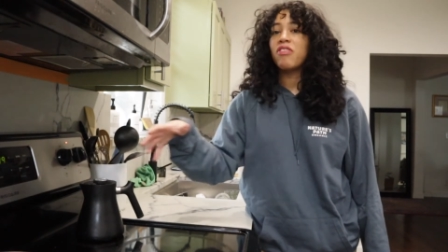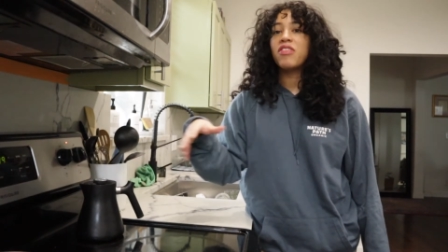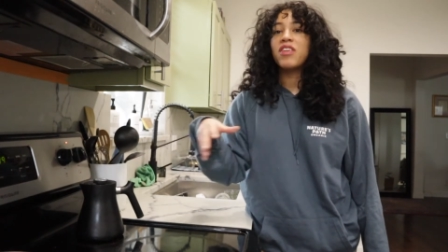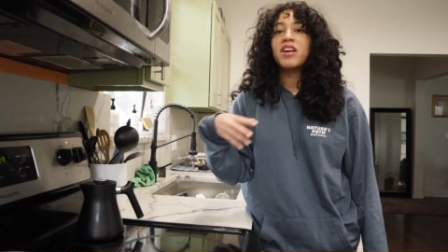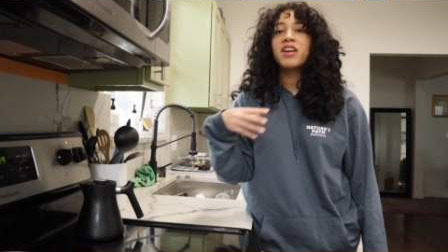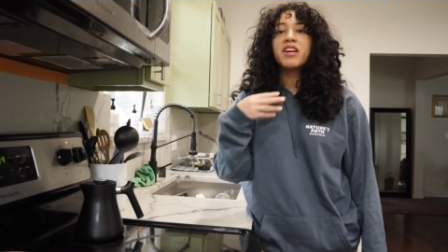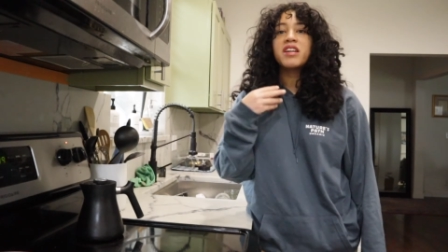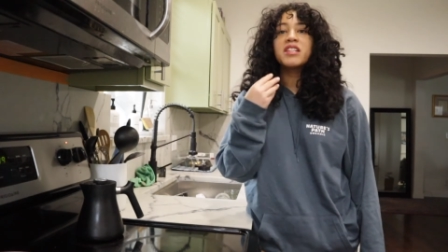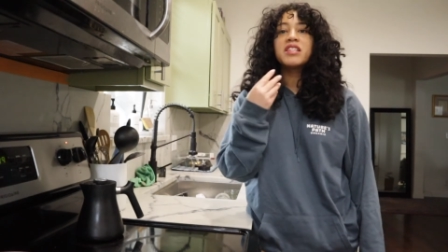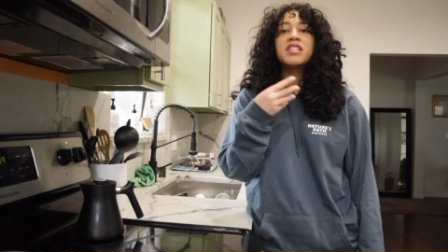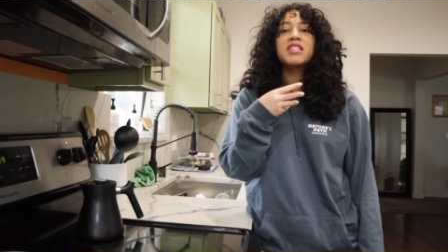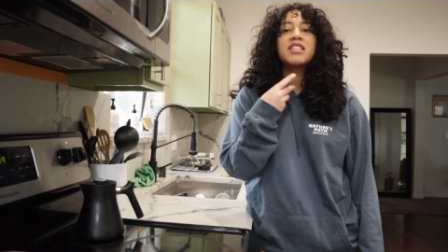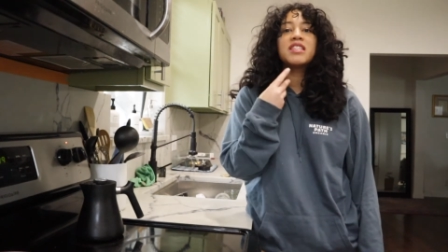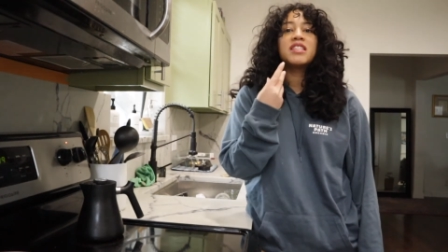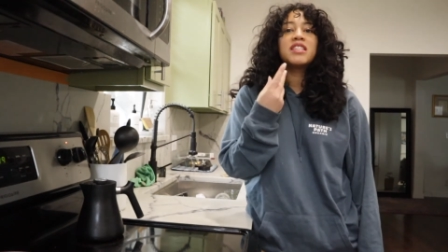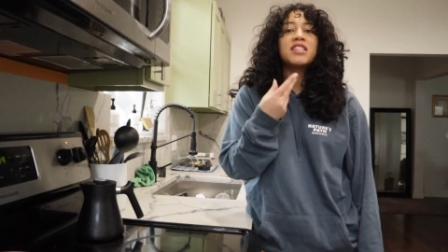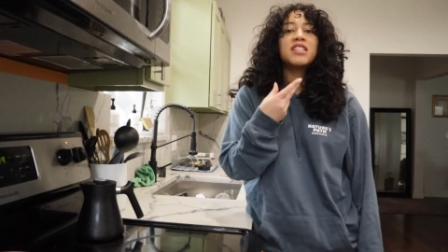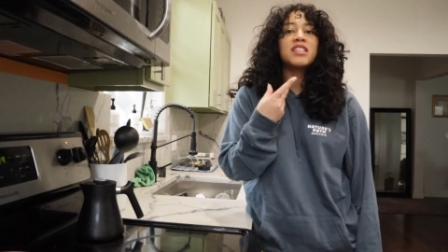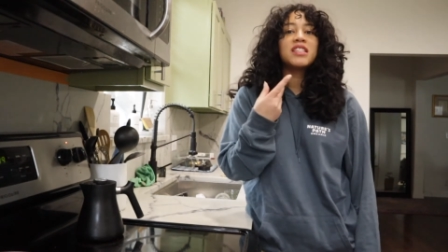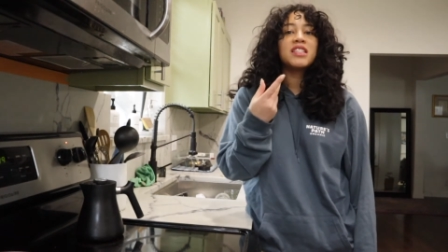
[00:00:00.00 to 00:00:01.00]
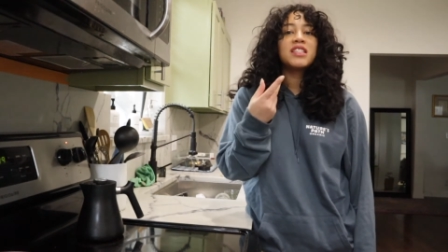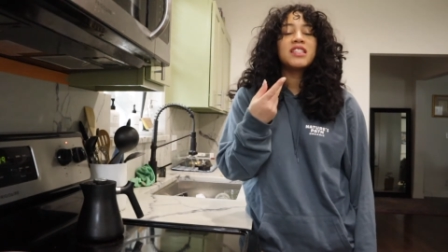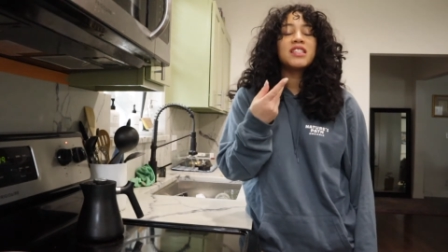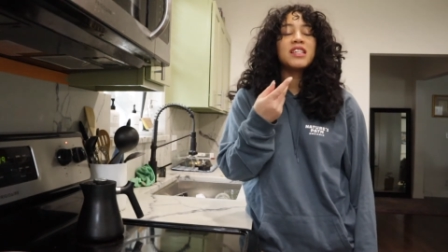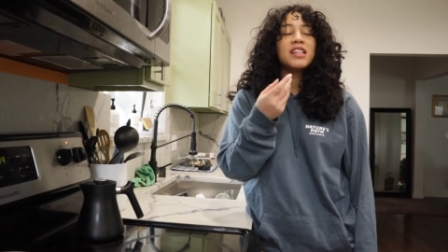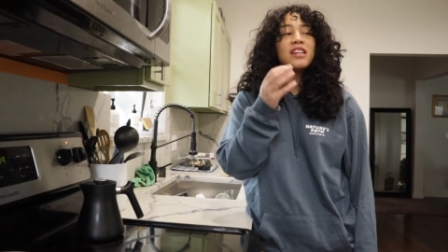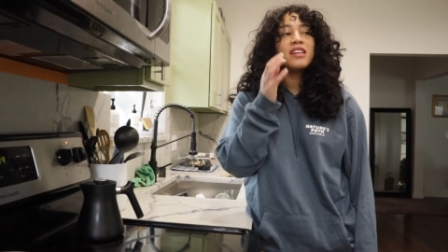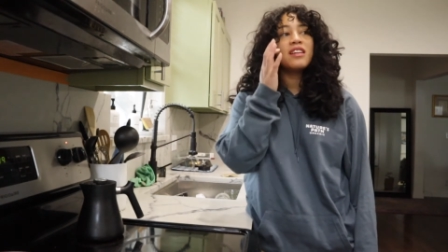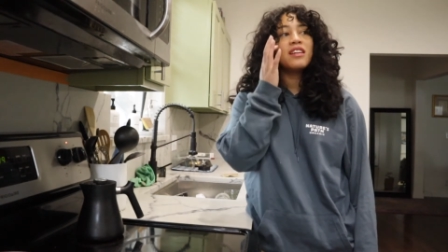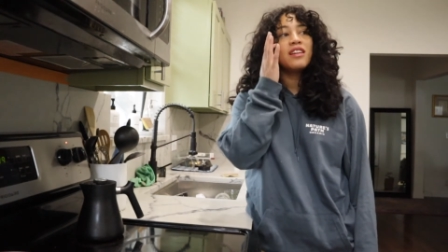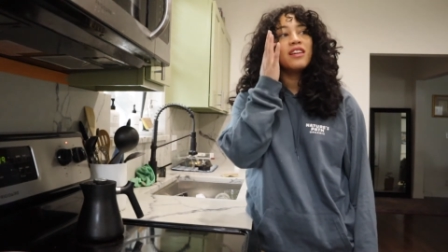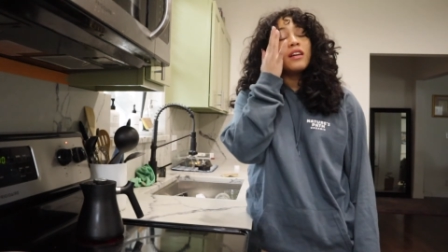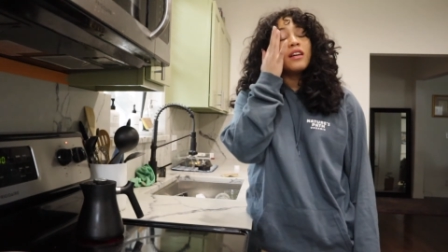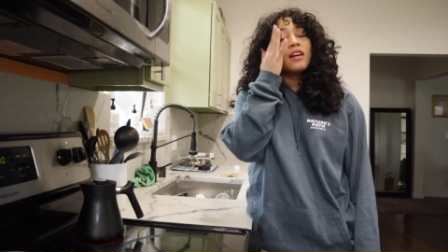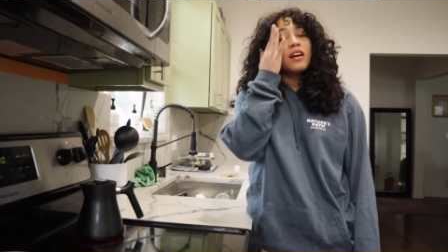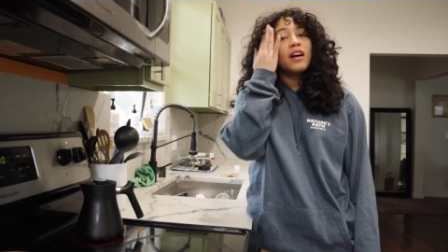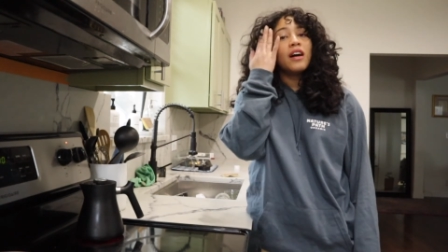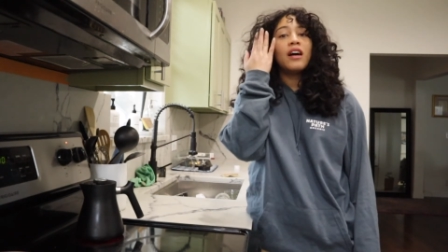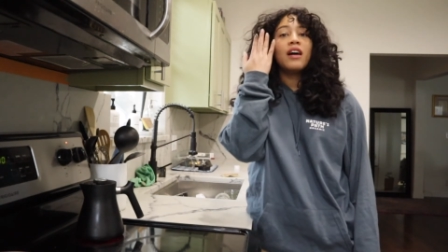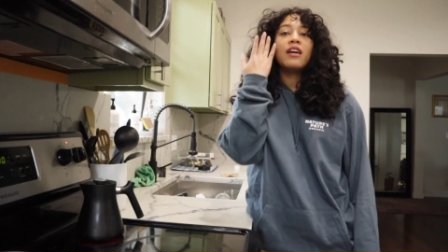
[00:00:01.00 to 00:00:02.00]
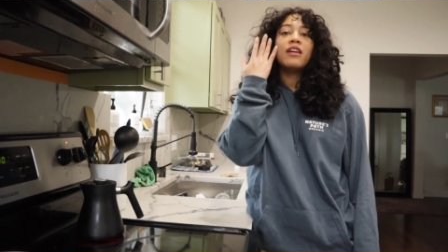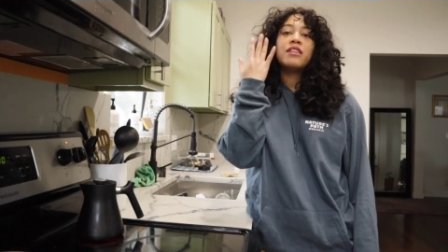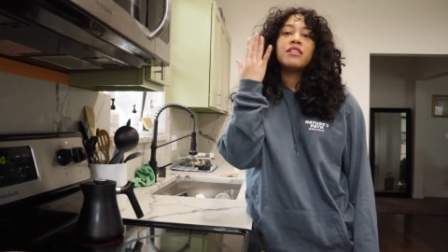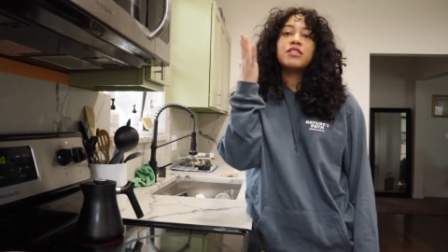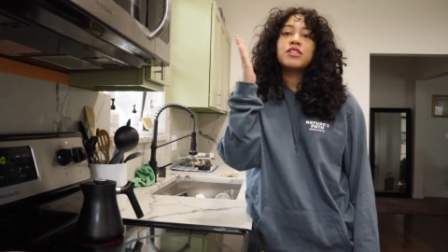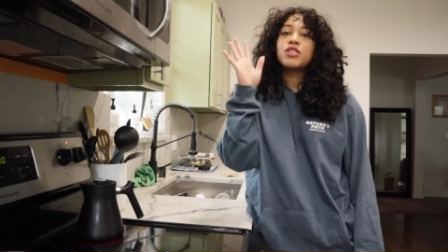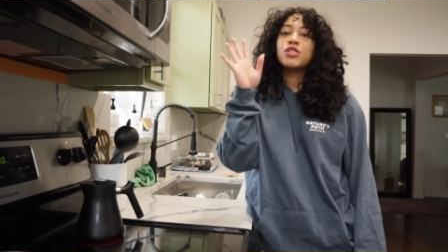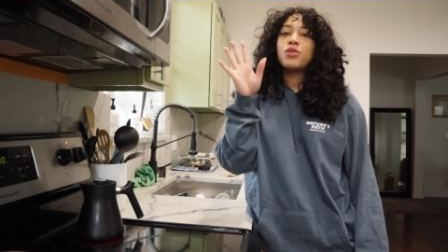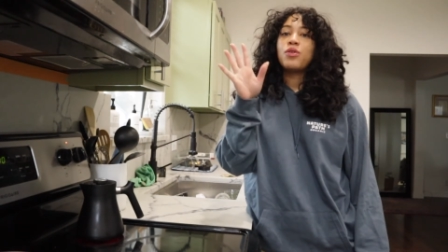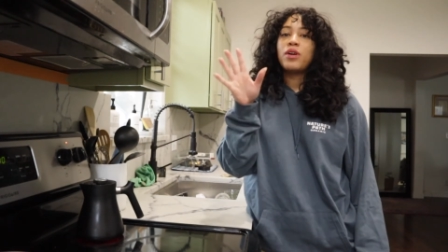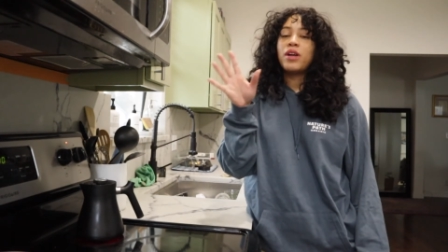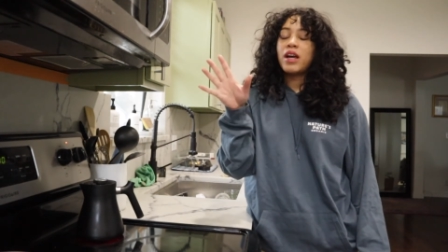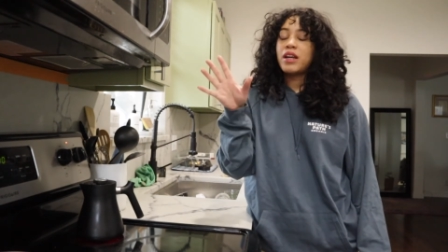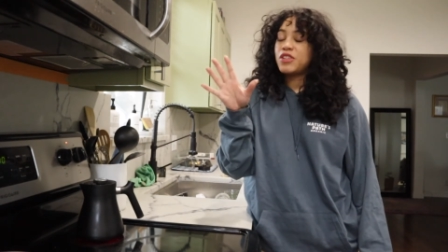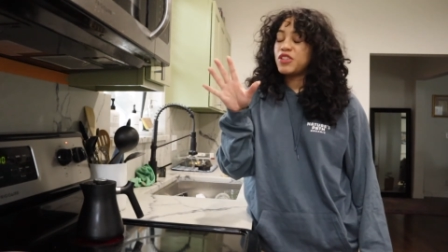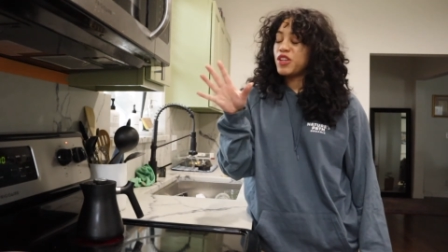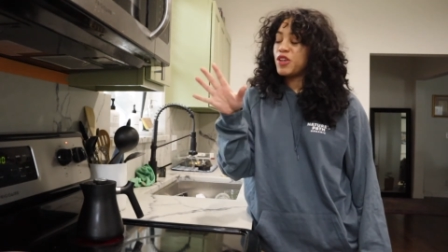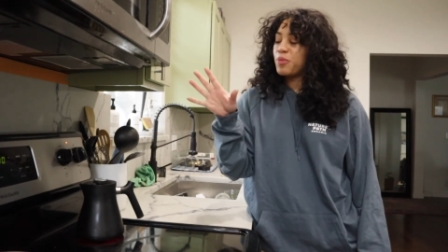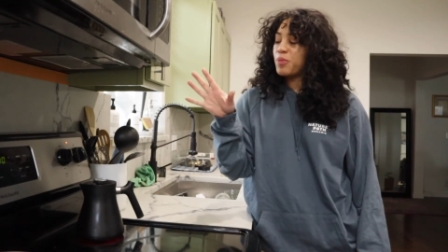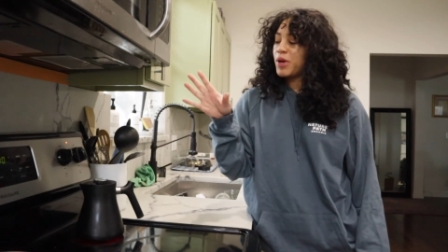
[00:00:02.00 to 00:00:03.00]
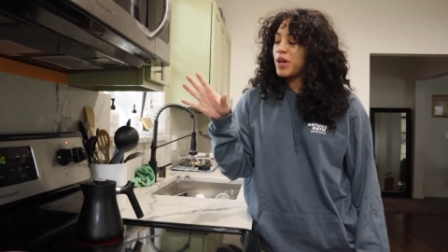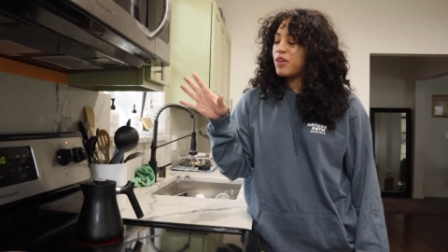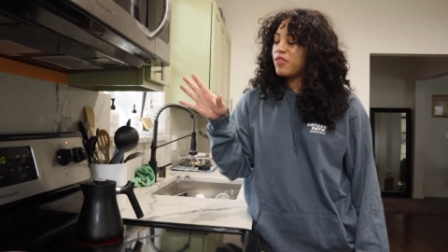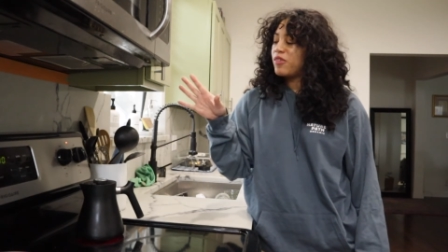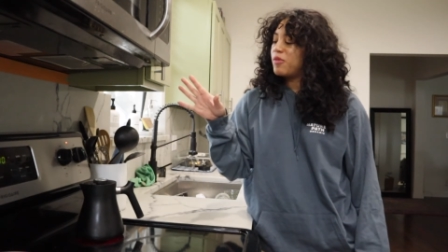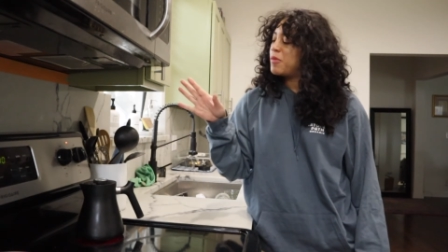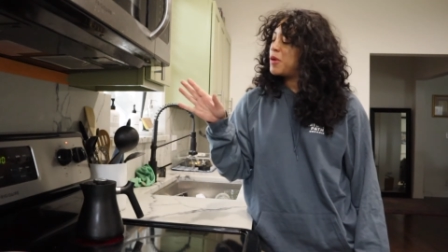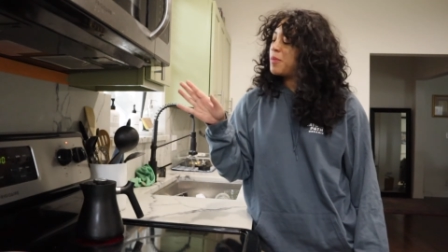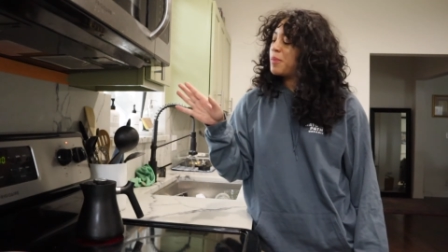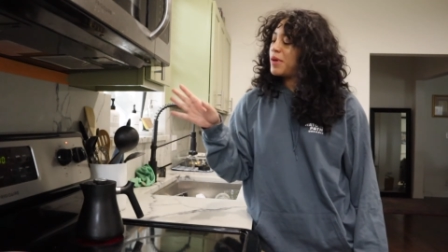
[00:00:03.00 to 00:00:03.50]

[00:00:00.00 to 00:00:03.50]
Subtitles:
the consistency, so I took a break from it.